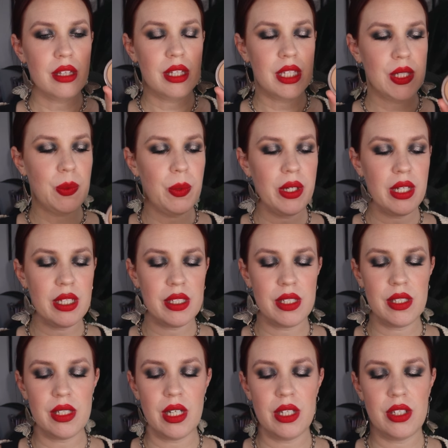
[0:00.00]
this one is
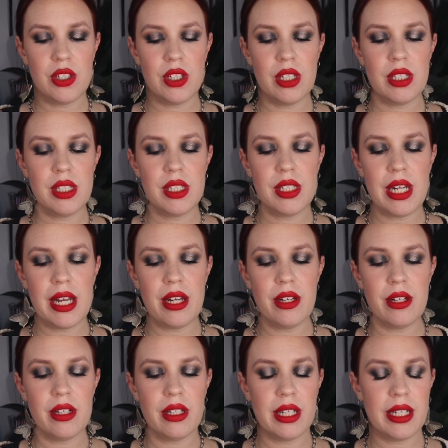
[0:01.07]
such a
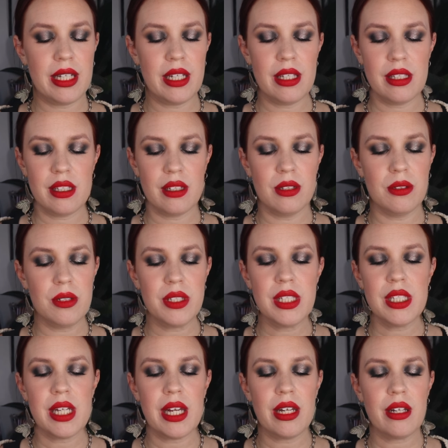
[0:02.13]
standard. Like, it is a gold
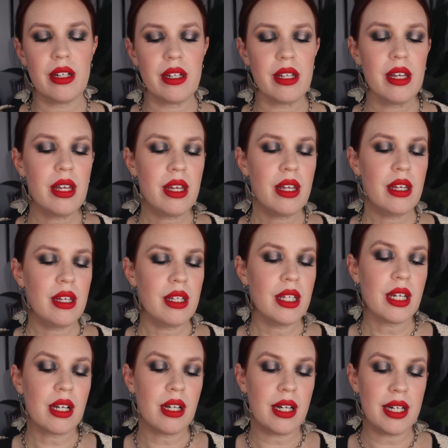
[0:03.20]
standard.
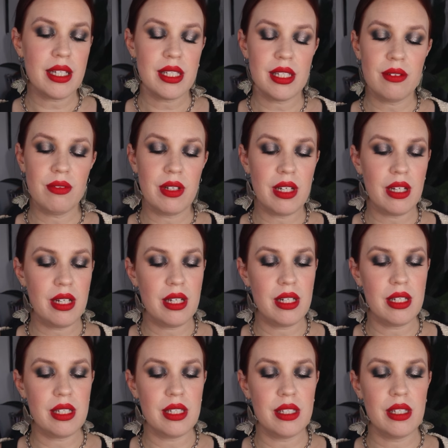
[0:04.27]
The cost of it
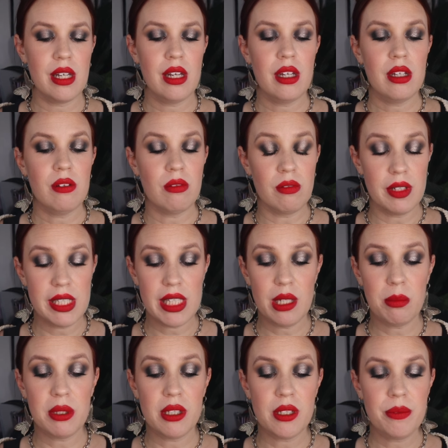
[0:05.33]
is
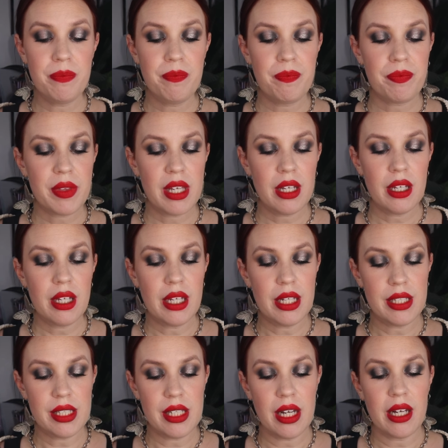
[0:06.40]
reasonable.
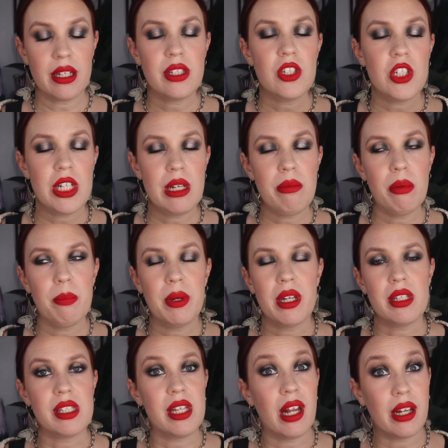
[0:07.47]
It's not cheap, but
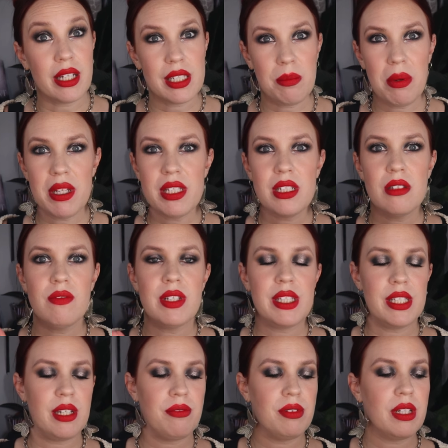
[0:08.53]
it's not expensive. It's
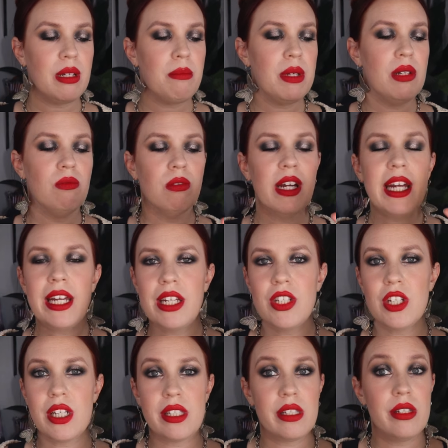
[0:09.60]
definitely
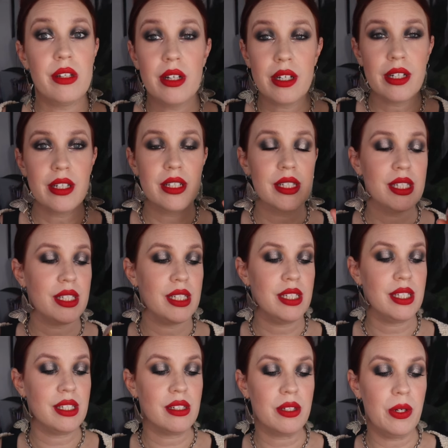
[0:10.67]
mid-range. It's NARS.
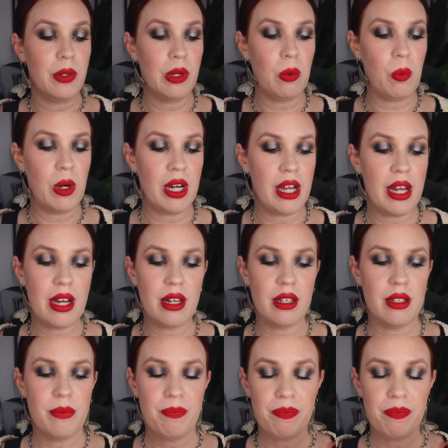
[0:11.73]
It's Laguna 1.